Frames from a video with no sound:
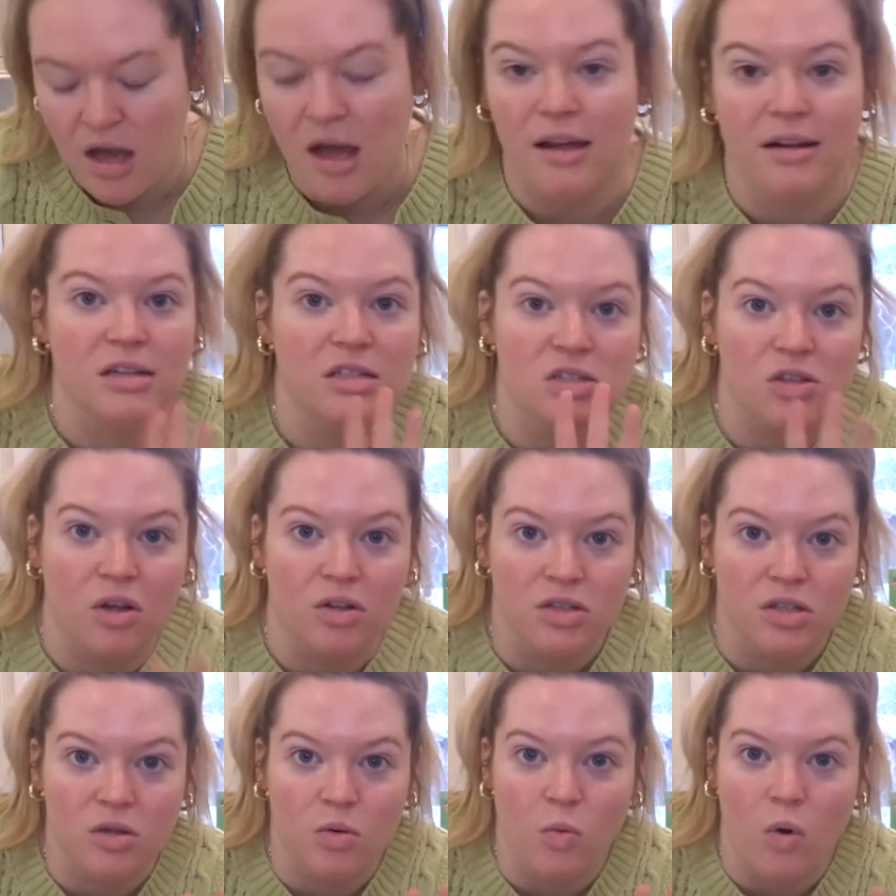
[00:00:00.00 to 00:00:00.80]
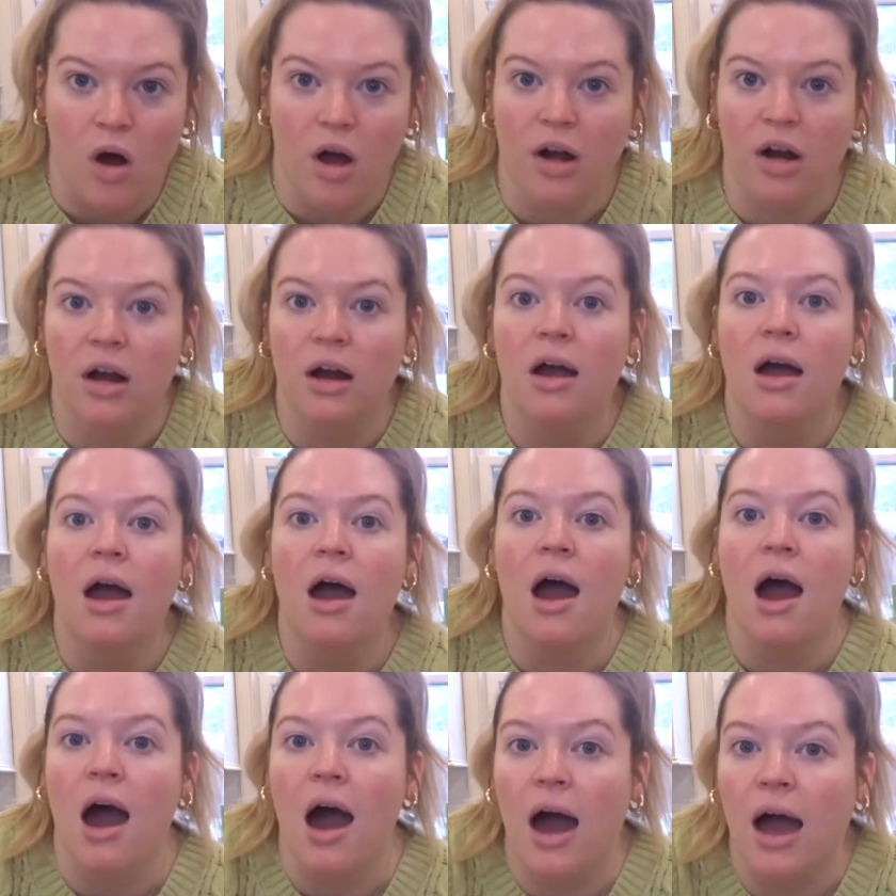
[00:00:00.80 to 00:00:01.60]
and I salted the water,
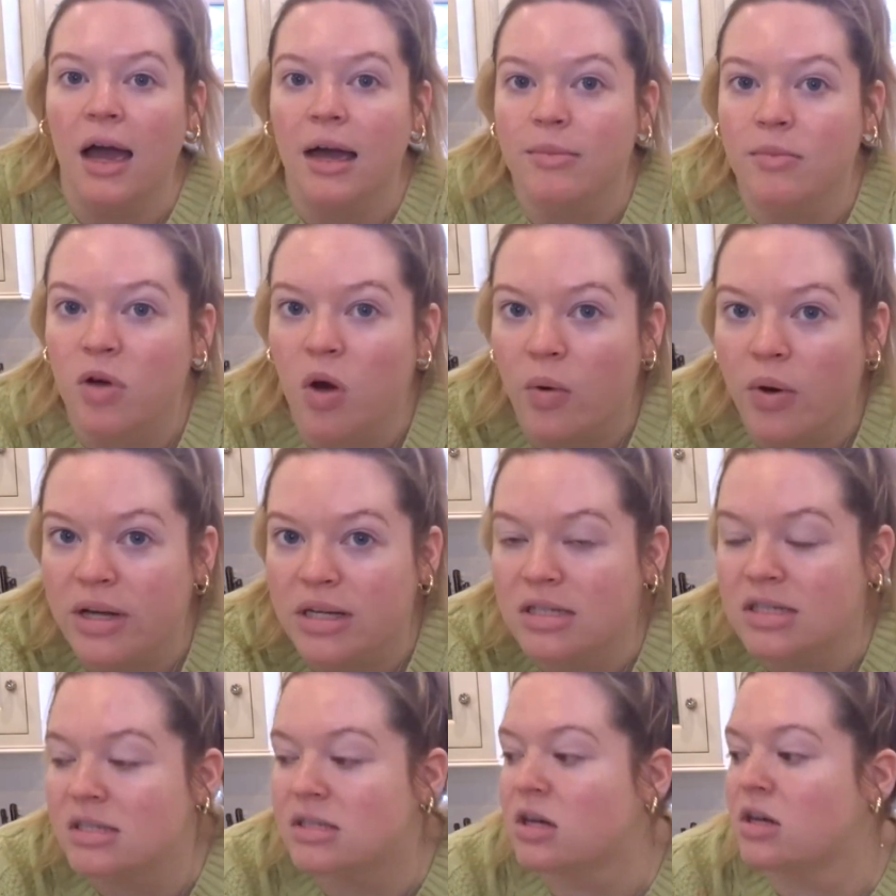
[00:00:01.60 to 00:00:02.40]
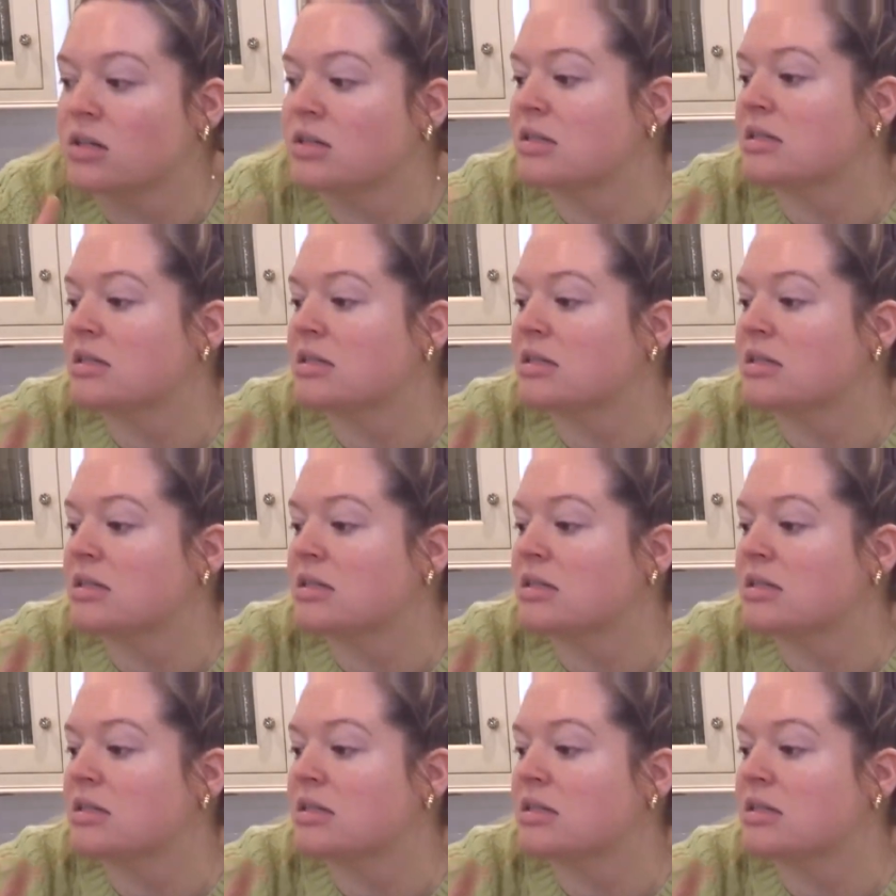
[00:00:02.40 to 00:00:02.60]
I'm going to start